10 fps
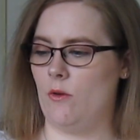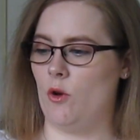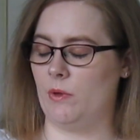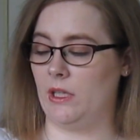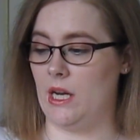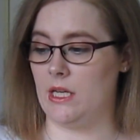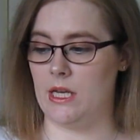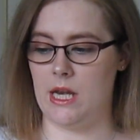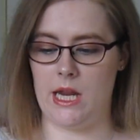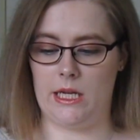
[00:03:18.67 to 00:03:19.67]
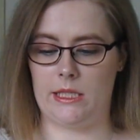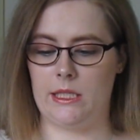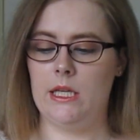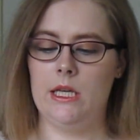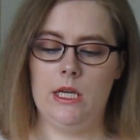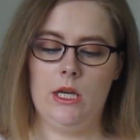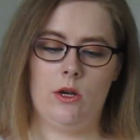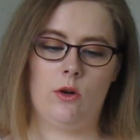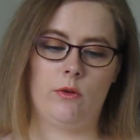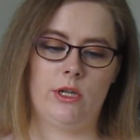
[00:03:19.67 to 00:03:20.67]
Urban Decay Naked
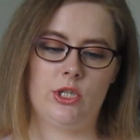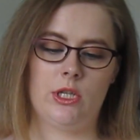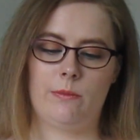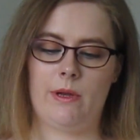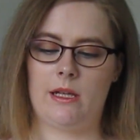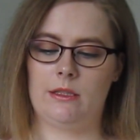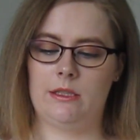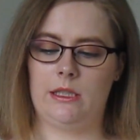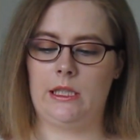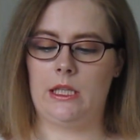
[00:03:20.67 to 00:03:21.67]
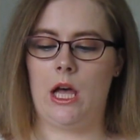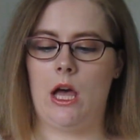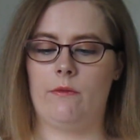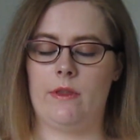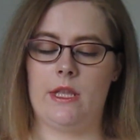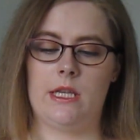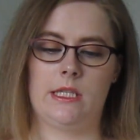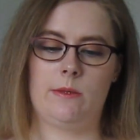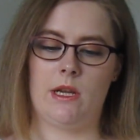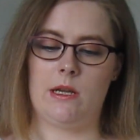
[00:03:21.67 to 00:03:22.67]
original palette love
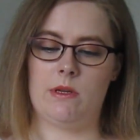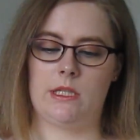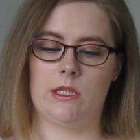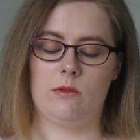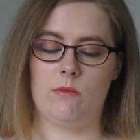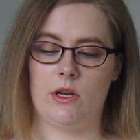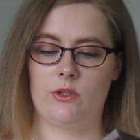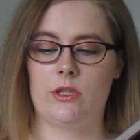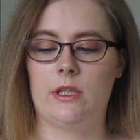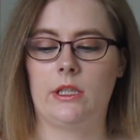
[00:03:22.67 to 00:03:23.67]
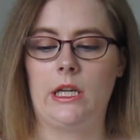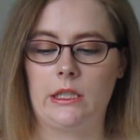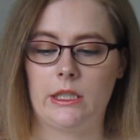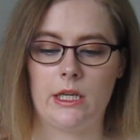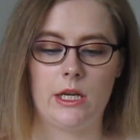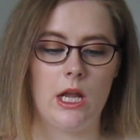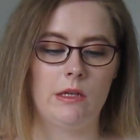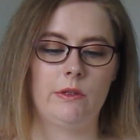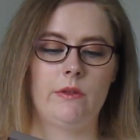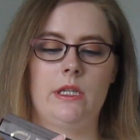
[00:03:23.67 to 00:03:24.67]
this baby so much I can't get
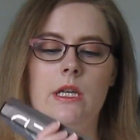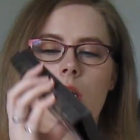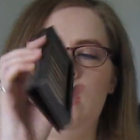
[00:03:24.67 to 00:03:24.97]
enough of it